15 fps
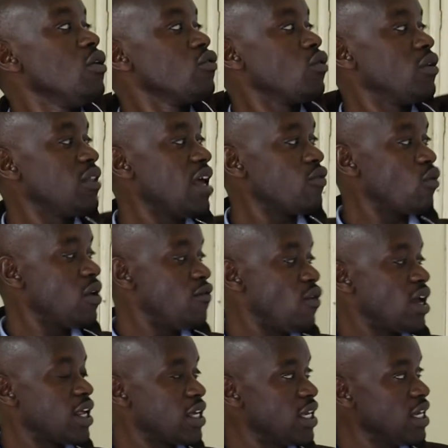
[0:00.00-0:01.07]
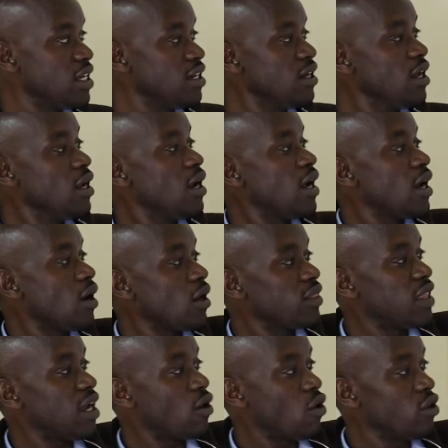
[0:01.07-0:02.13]
So that's why if you are keen,
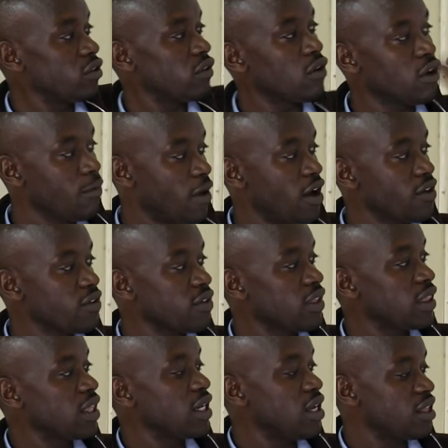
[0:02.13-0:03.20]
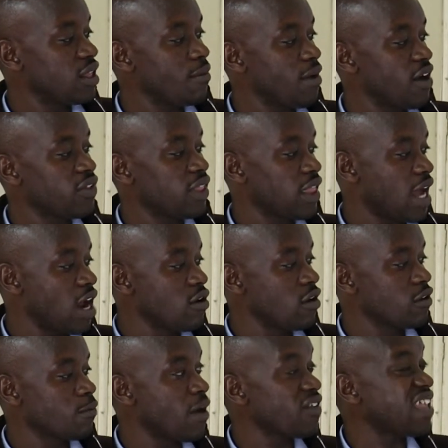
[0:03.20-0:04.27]
the control bus, the data bus, the
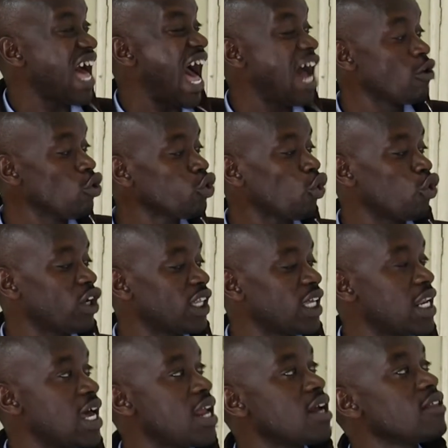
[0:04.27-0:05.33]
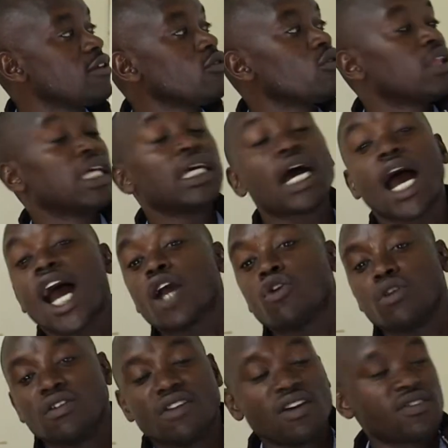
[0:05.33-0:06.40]
address bus are not connected directly to the
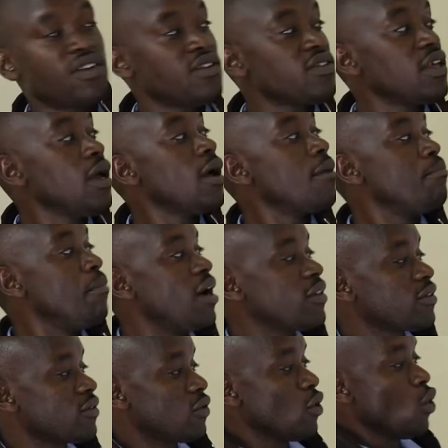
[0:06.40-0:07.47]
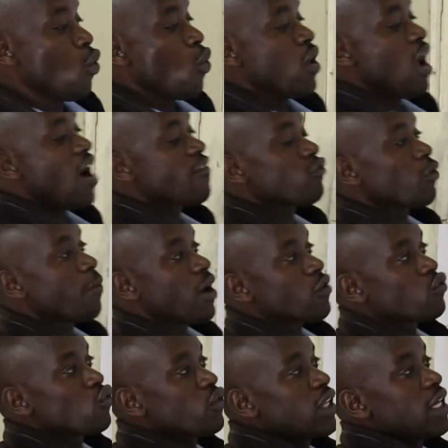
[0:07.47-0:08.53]
I/O devices, but we have to
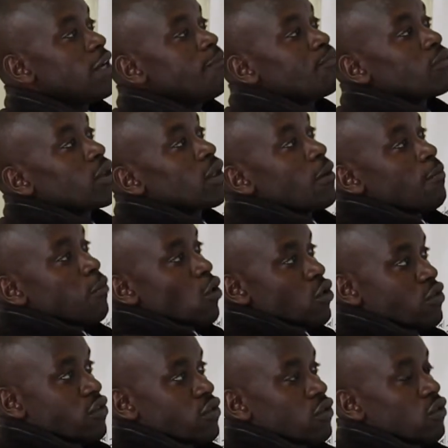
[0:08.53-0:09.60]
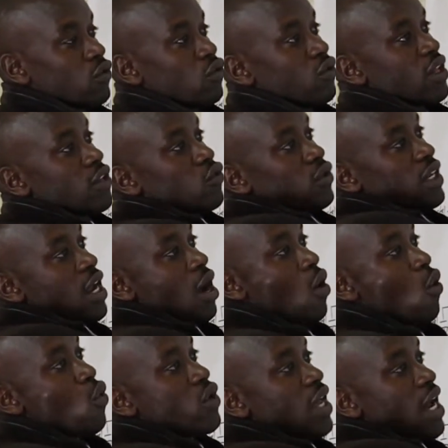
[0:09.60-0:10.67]
pass through the ports so that
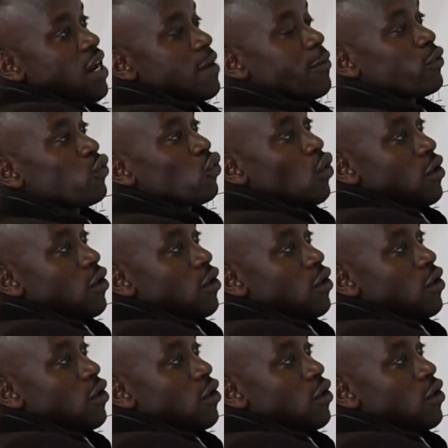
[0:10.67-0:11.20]
we are able to